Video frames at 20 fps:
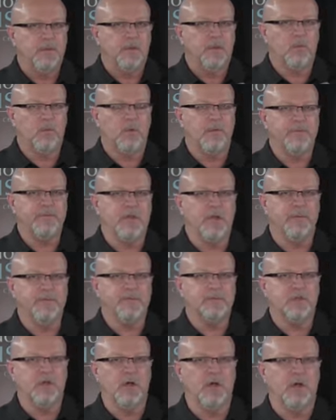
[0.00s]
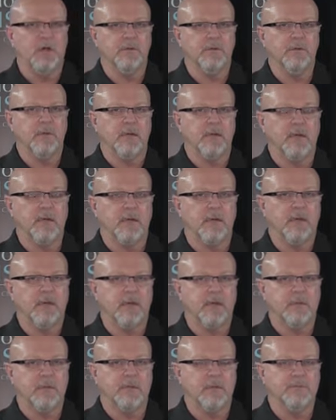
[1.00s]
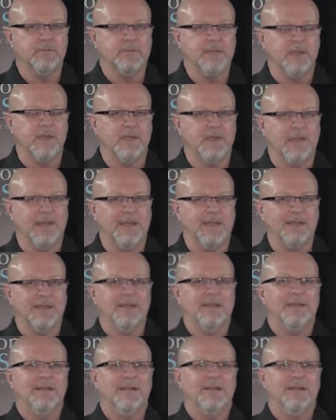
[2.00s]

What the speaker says: A wolf comes in and